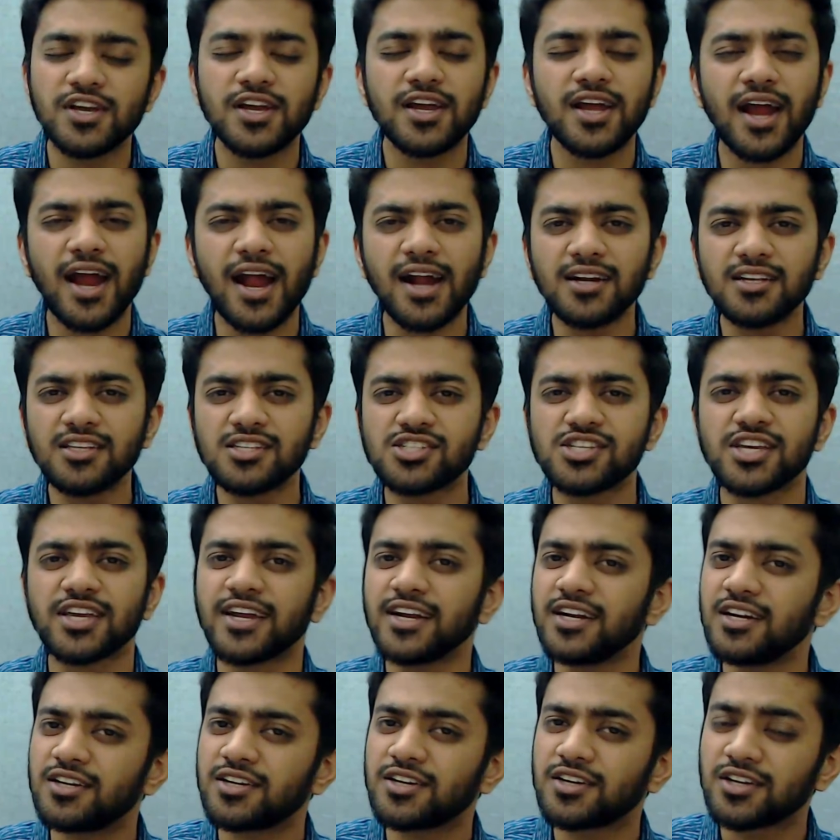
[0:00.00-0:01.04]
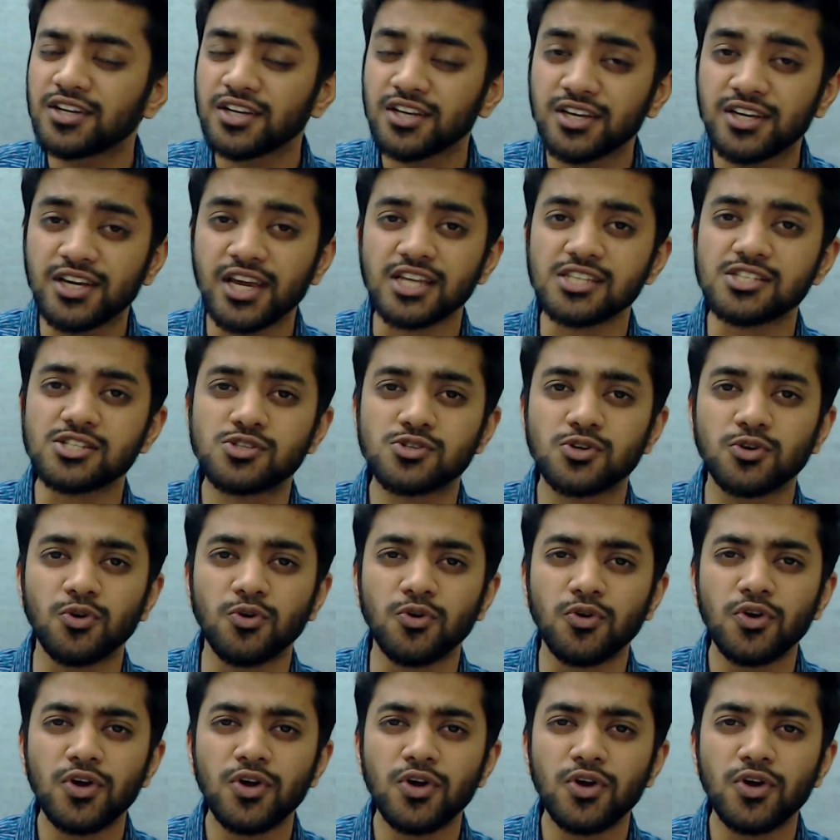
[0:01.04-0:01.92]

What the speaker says: and the second gastro.